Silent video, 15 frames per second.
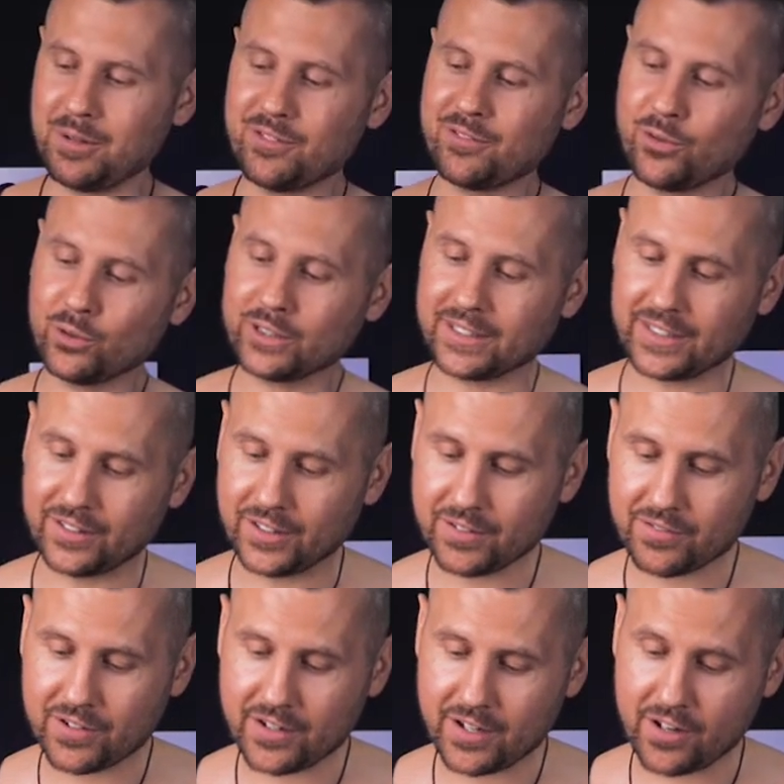Before the
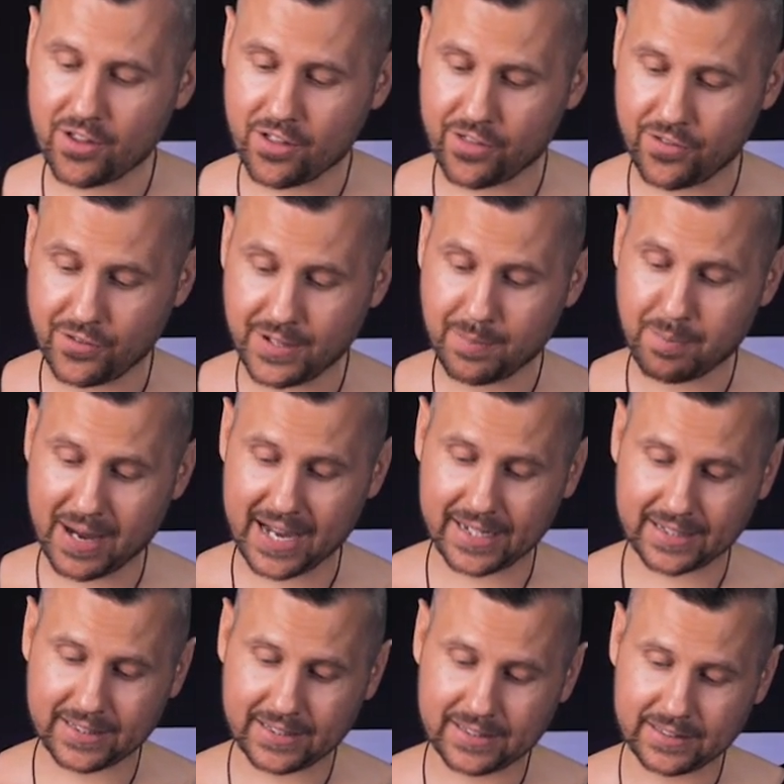delivery, three
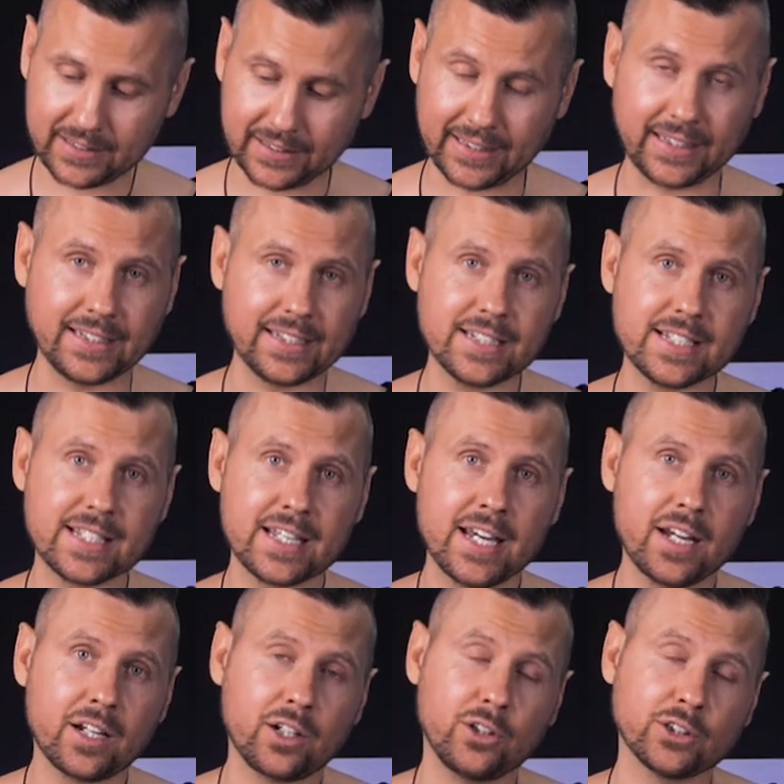pack like this
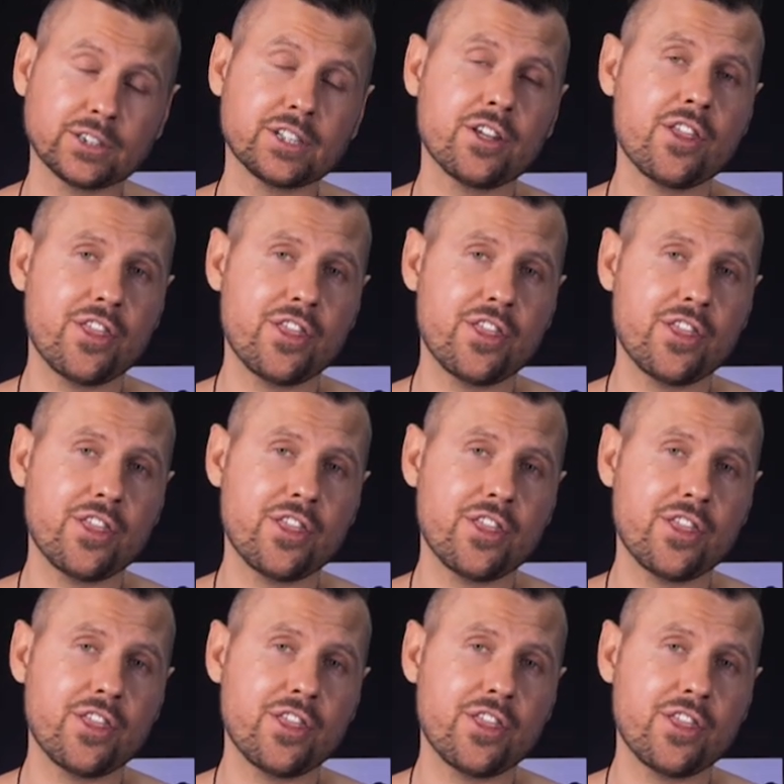cost